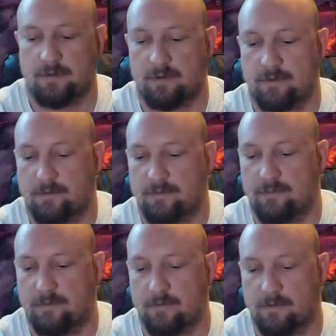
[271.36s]

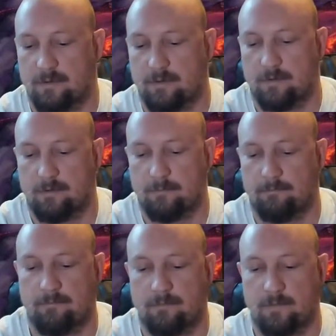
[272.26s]

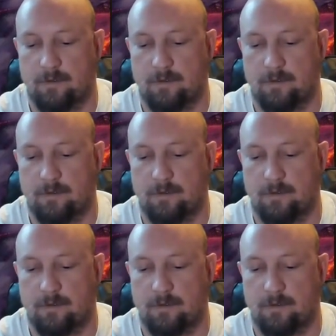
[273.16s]
Nothing is said.